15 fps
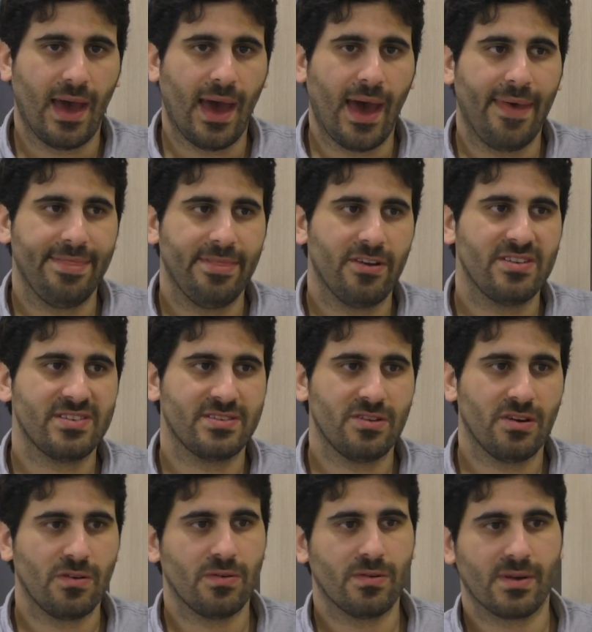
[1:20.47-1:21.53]
And there is
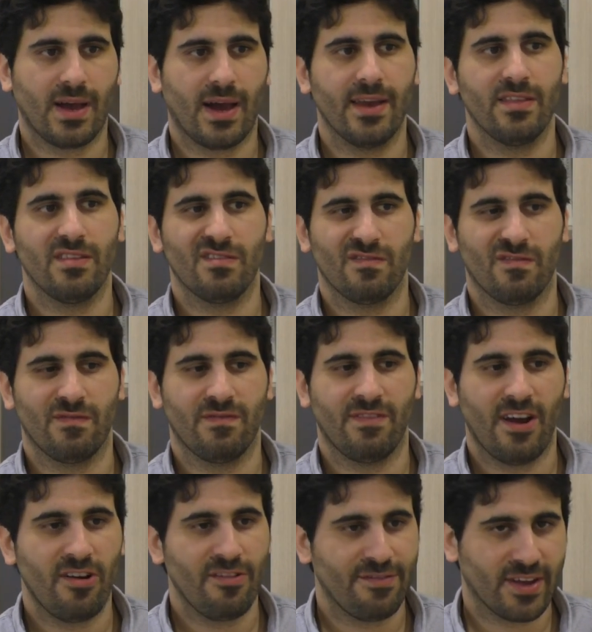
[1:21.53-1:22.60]
no kind of
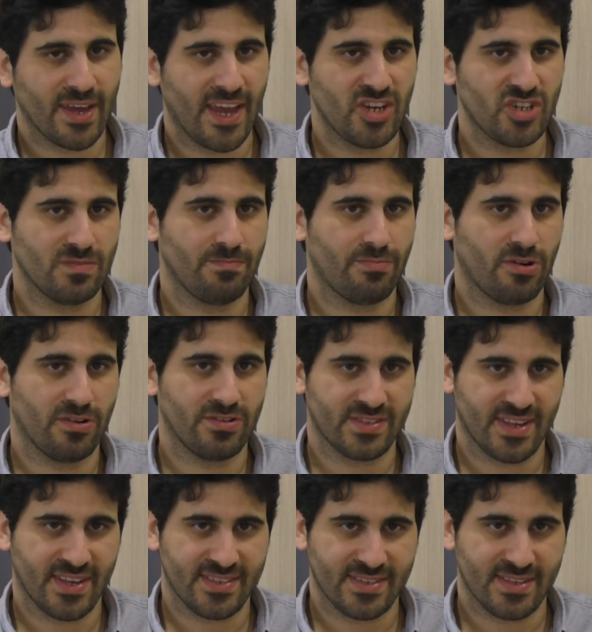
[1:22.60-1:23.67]
verification
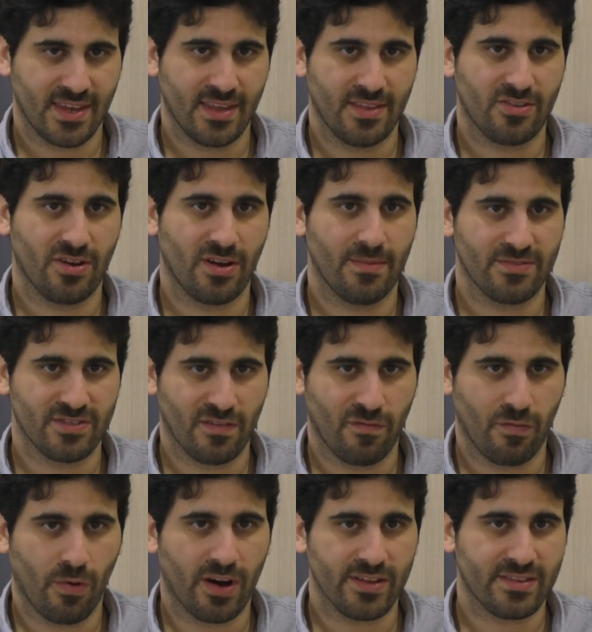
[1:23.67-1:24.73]
process in terms
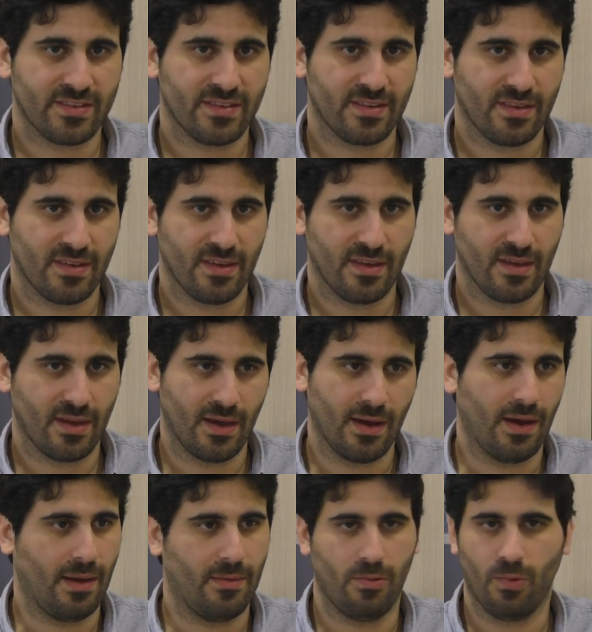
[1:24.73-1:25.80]
of
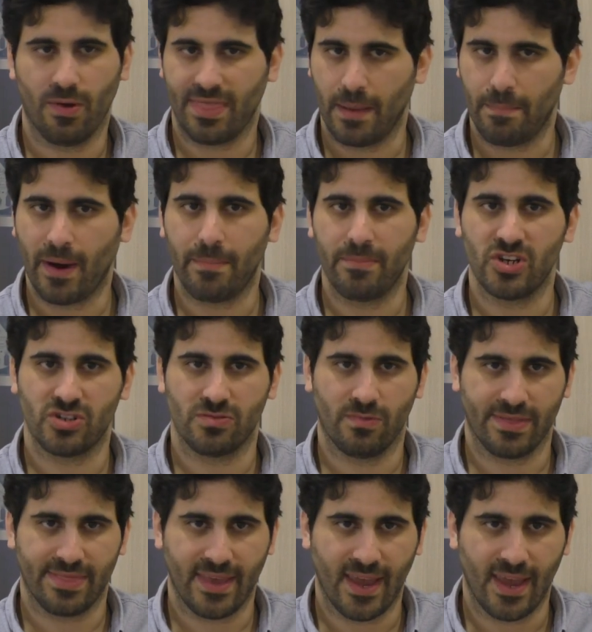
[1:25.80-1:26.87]
what they publish and
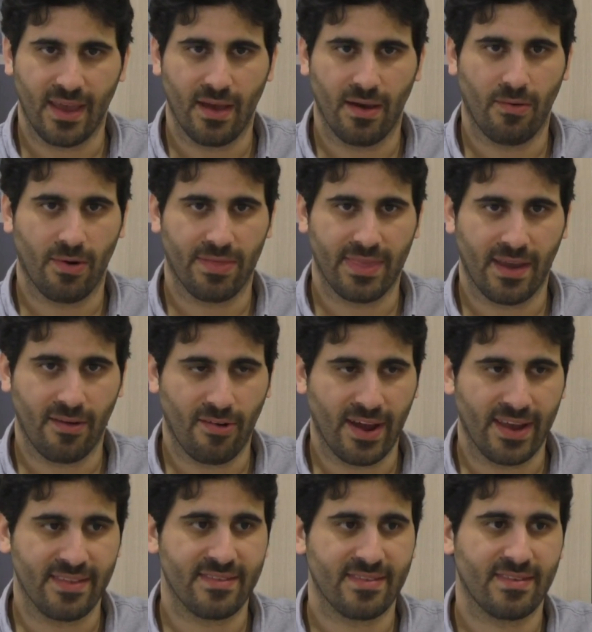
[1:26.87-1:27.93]
what they
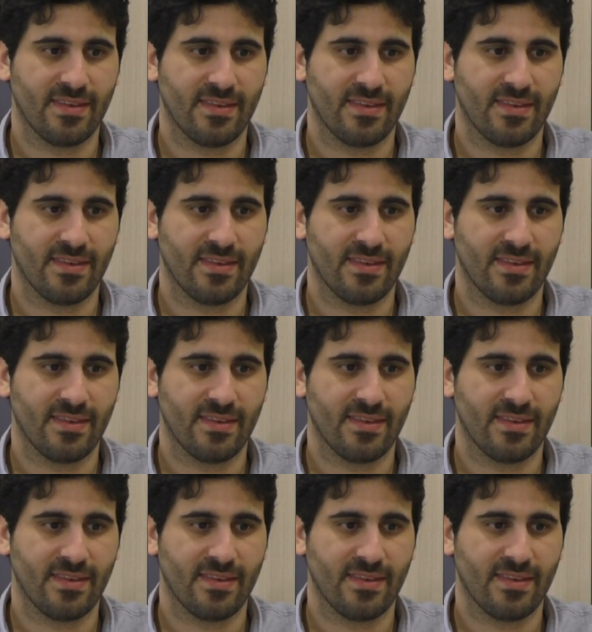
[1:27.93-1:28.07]
write.